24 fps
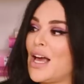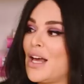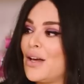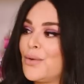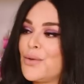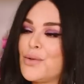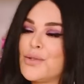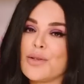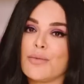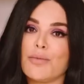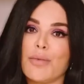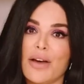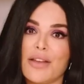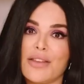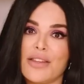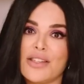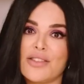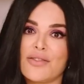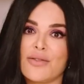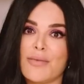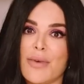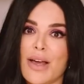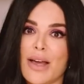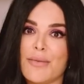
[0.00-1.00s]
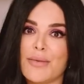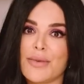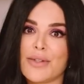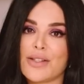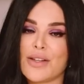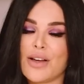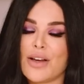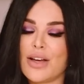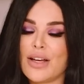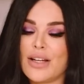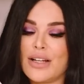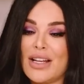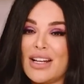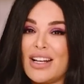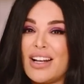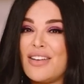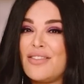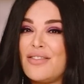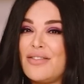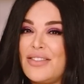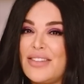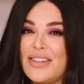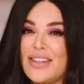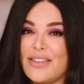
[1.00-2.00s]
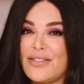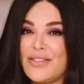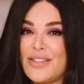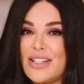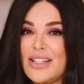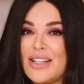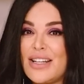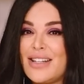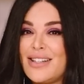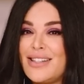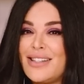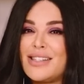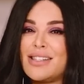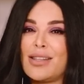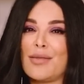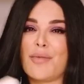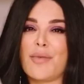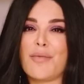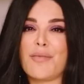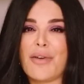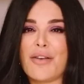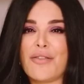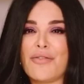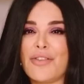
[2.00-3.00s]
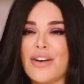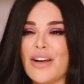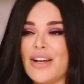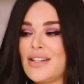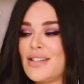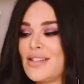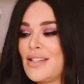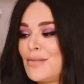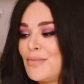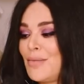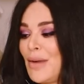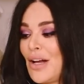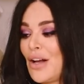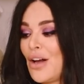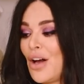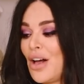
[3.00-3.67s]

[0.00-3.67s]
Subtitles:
I also bought this from Amazon and I've gifted it to some of my friends and my